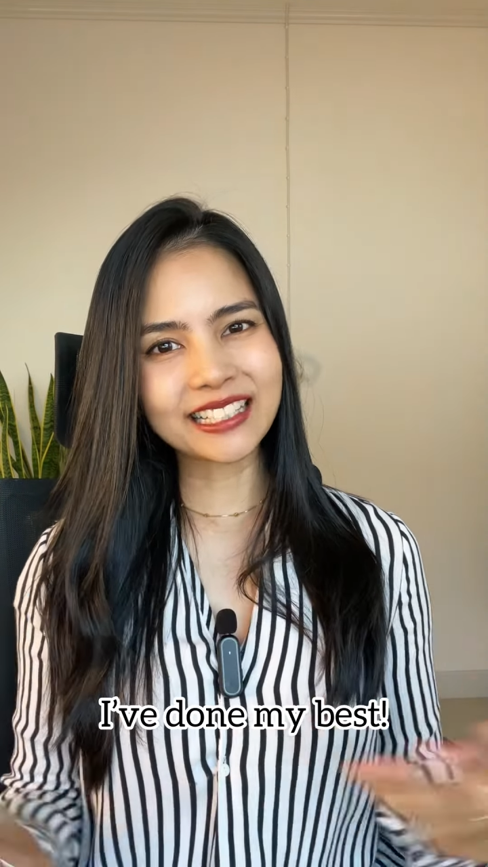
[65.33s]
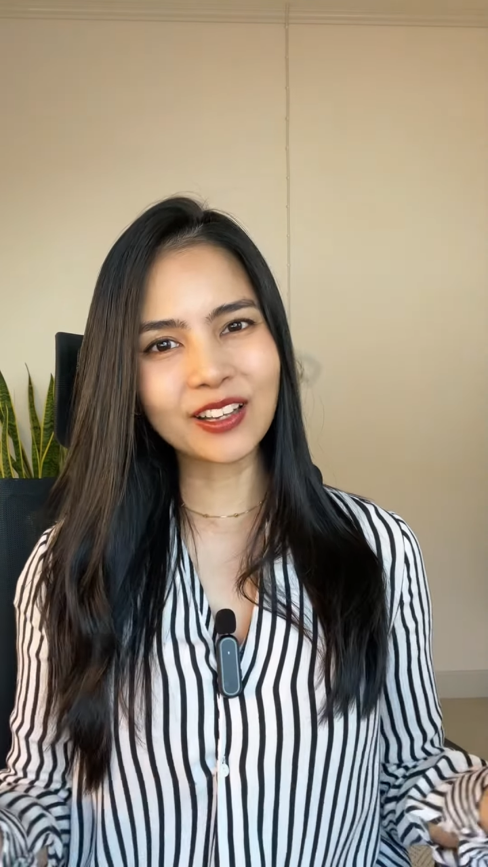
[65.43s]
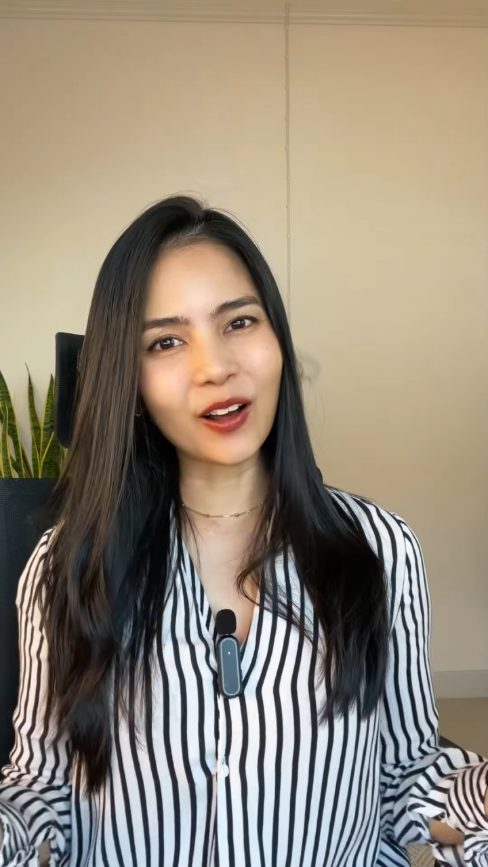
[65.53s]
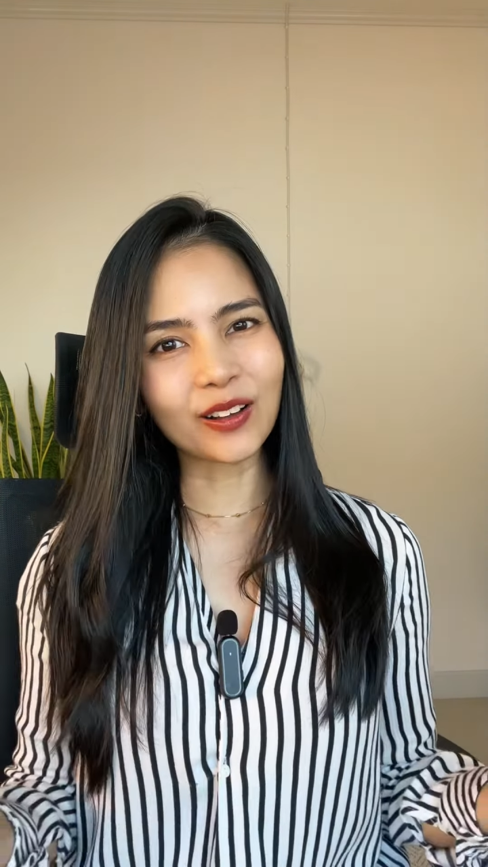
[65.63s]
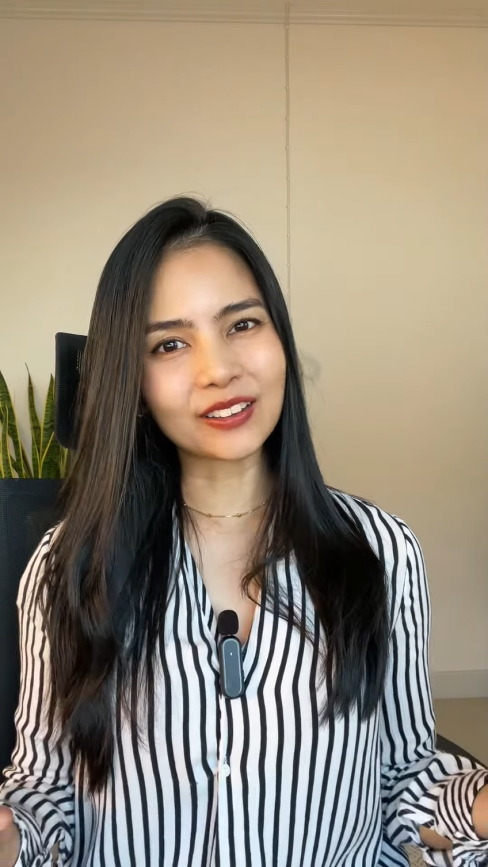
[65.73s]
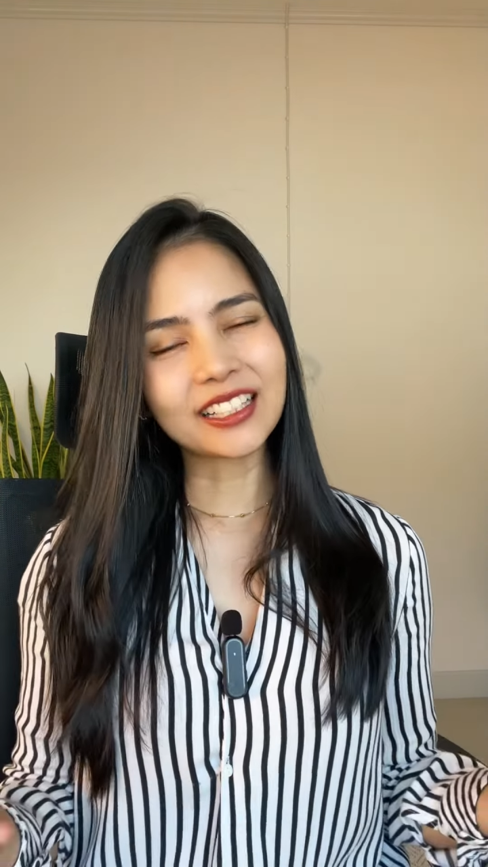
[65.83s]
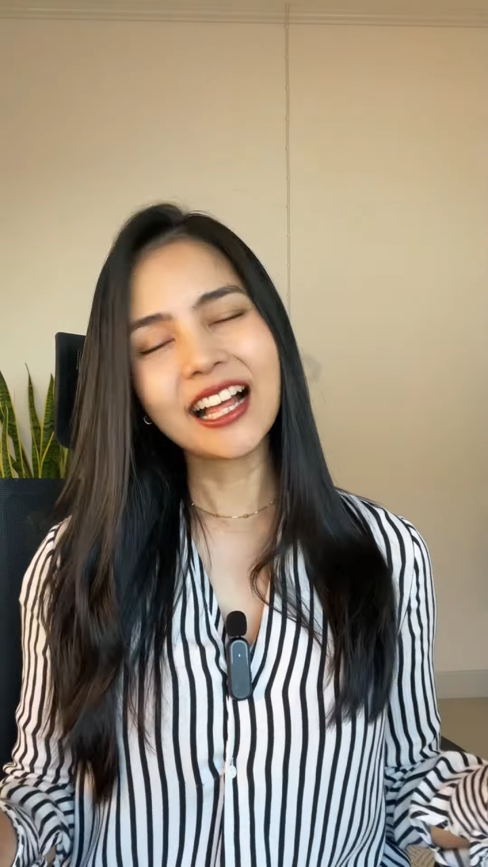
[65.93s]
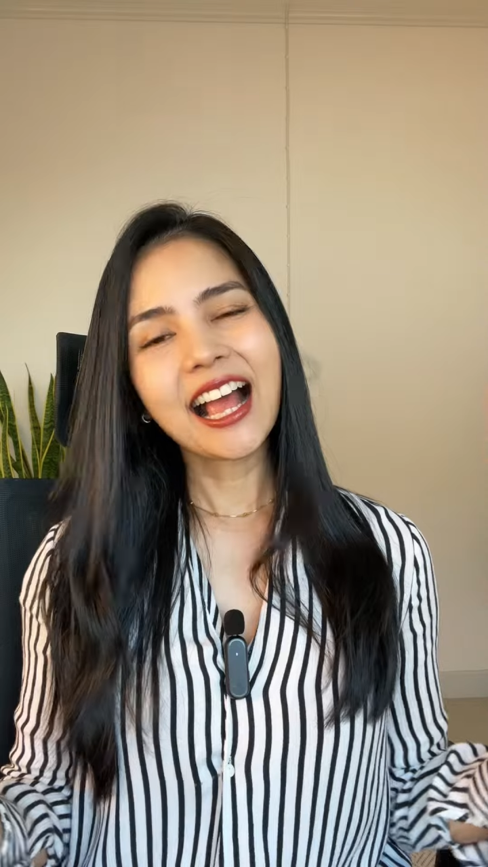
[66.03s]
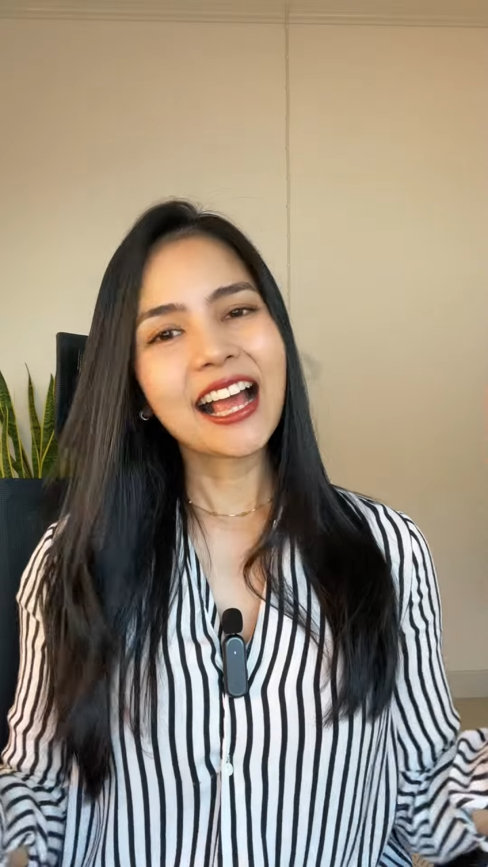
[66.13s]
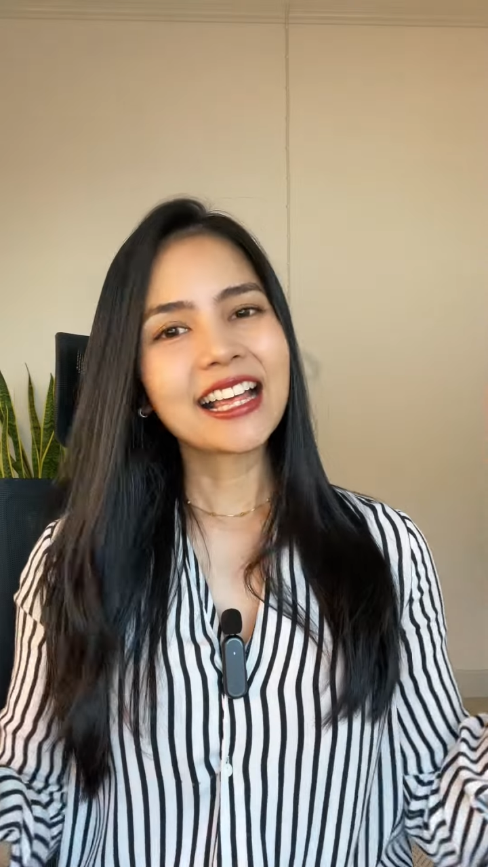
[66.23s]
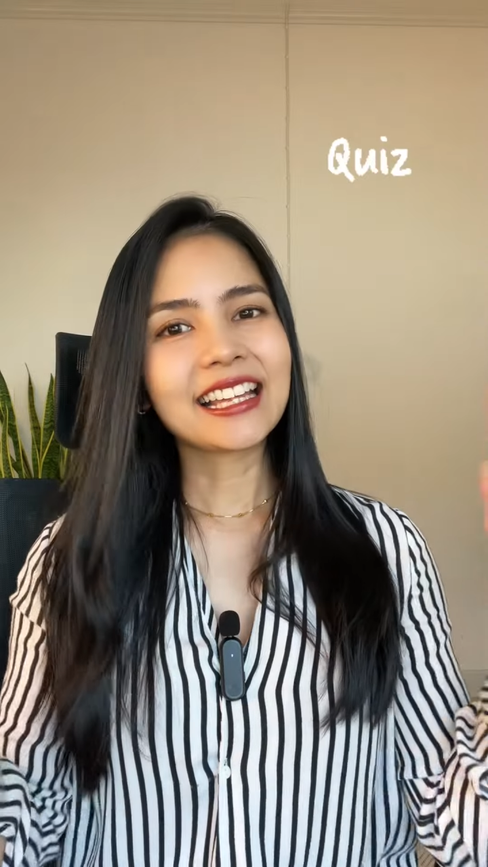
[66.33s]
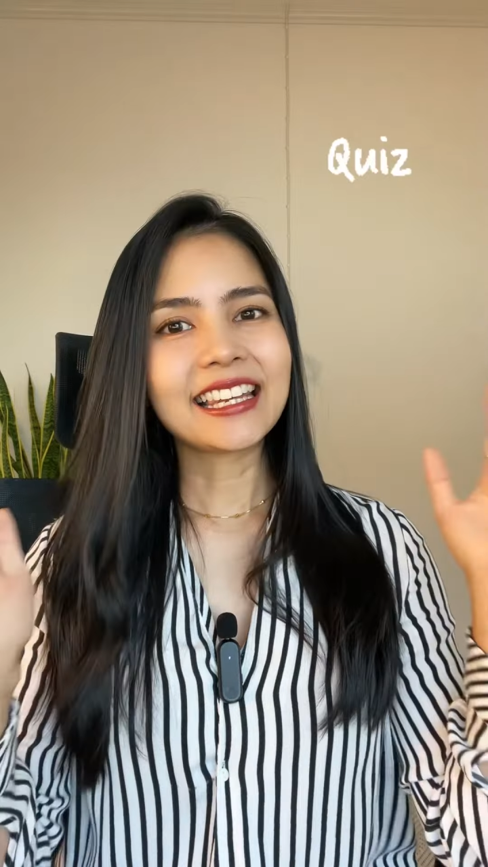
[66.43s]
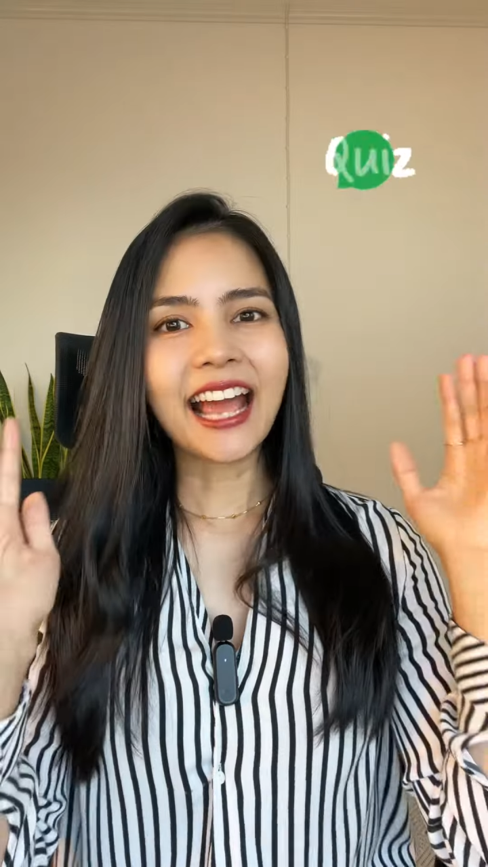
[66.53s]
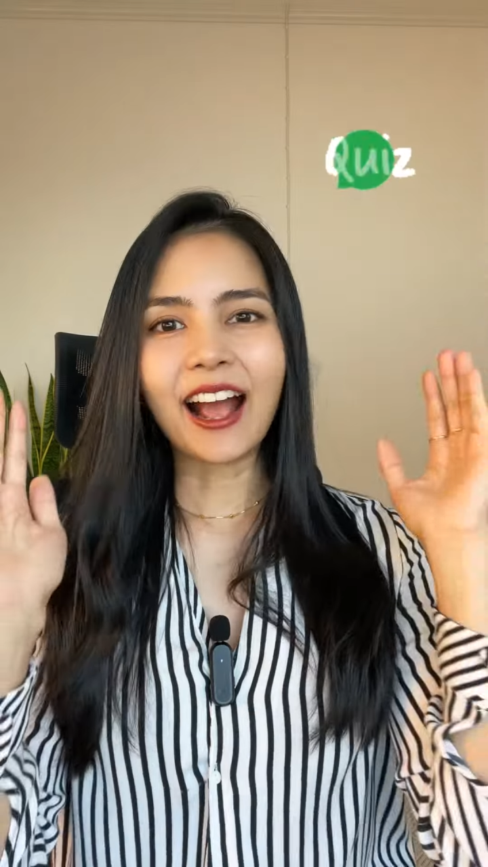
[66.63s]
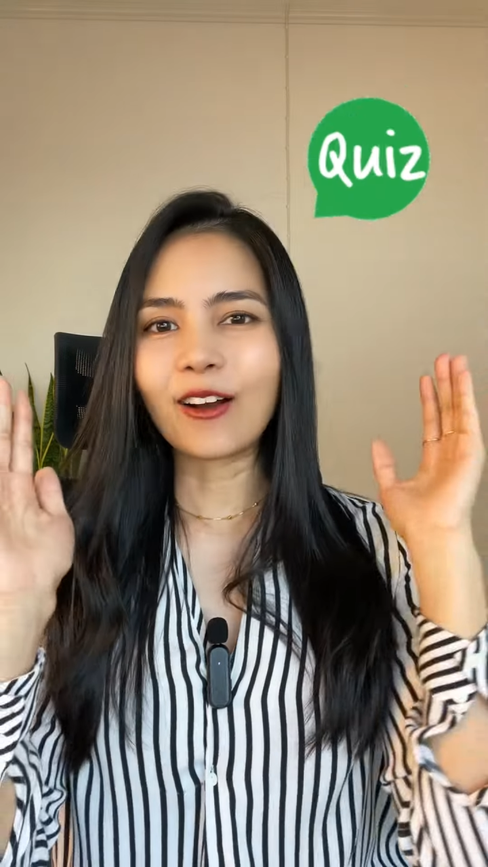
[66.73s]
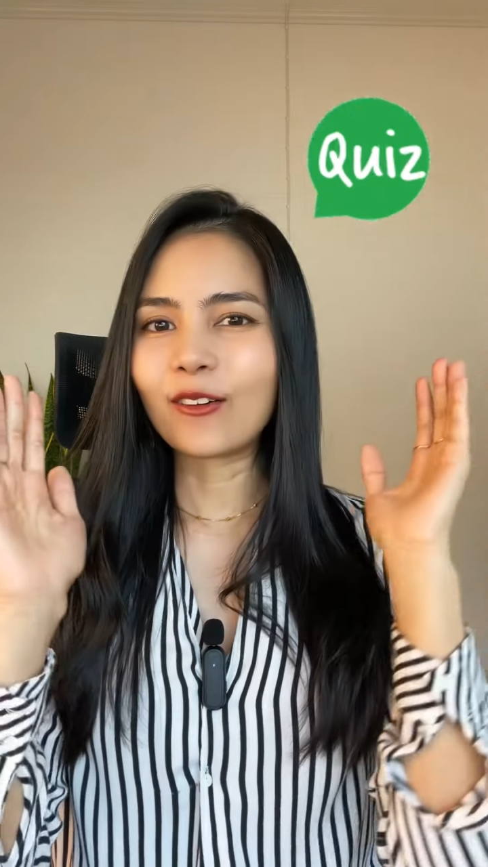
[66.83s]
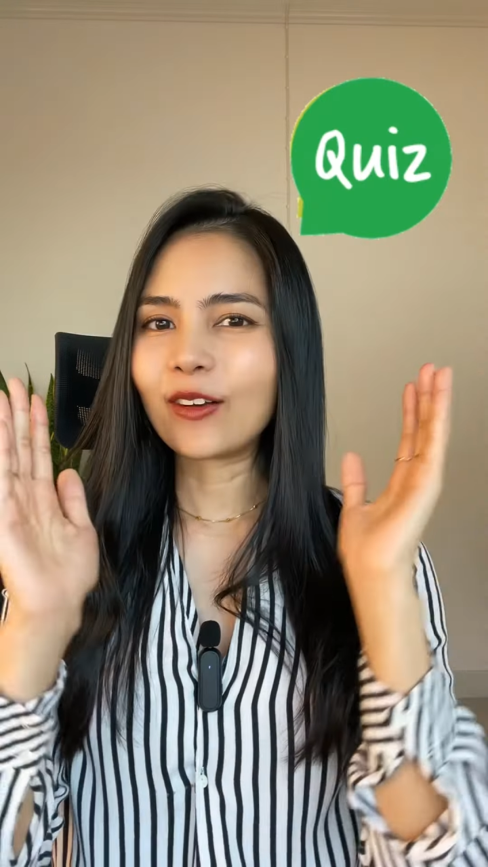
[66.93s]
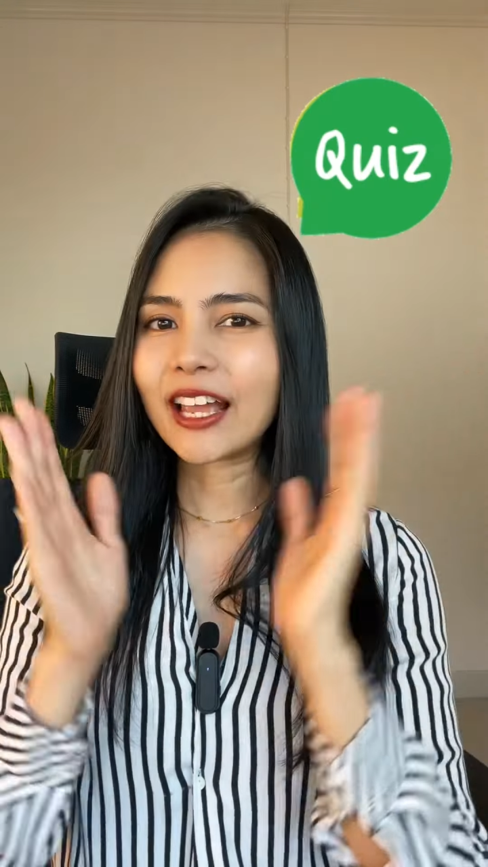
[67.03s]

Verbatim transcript: all Now